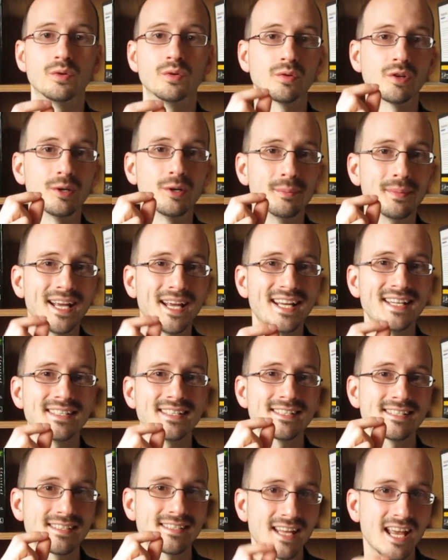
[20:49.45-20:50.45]
will remain
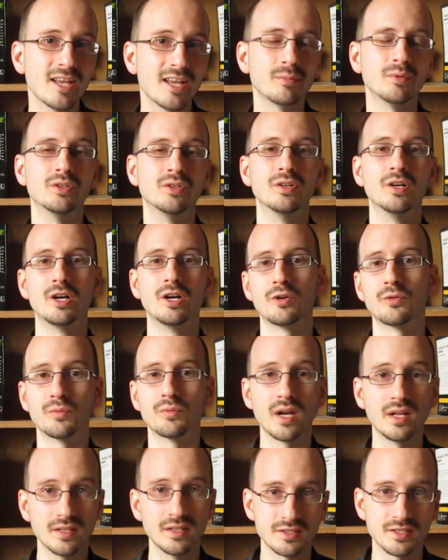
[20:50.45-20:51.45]
stable
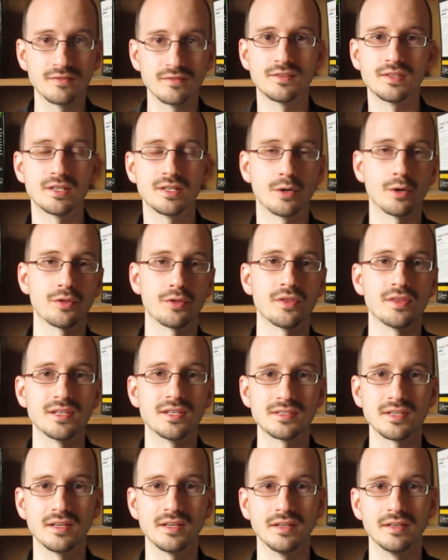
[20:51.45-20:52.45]
relative to the Earth and
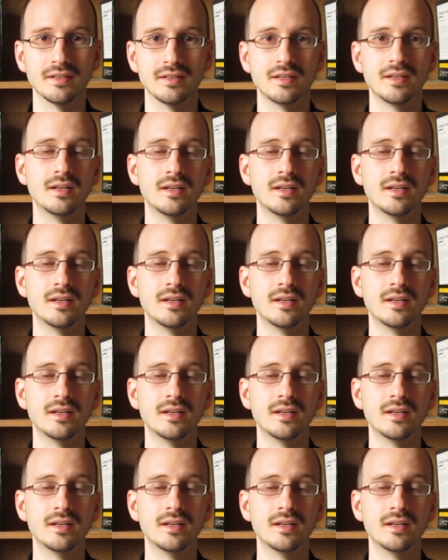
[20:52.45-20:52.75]
the Sun.